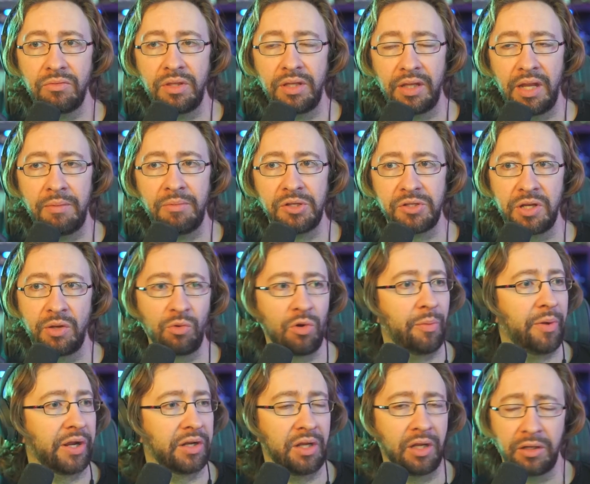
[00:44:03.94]
when the game does get
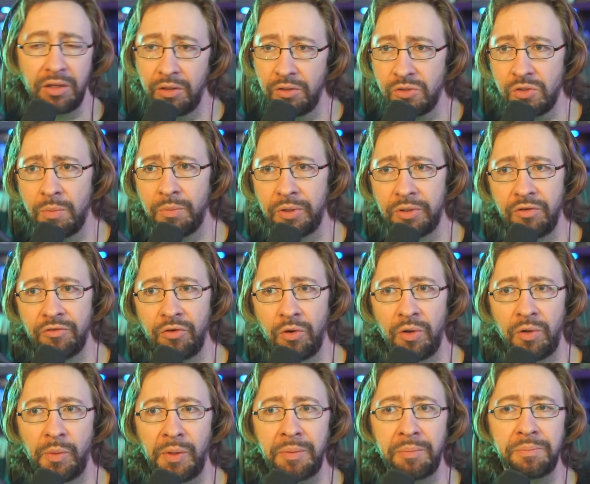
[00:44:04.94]
rollback netcode. So I'm looking
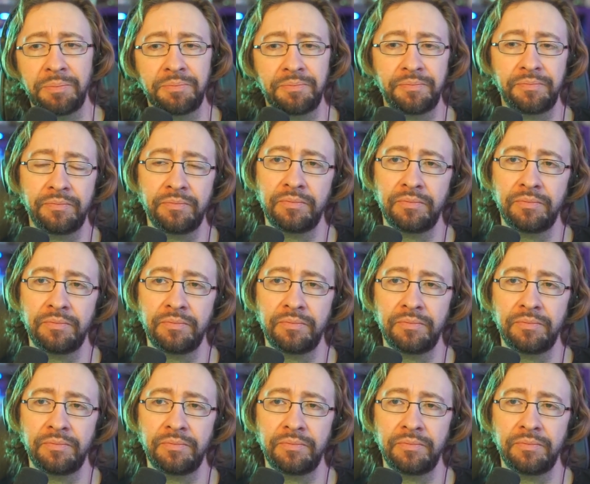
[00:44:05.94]
forward to it. Mm.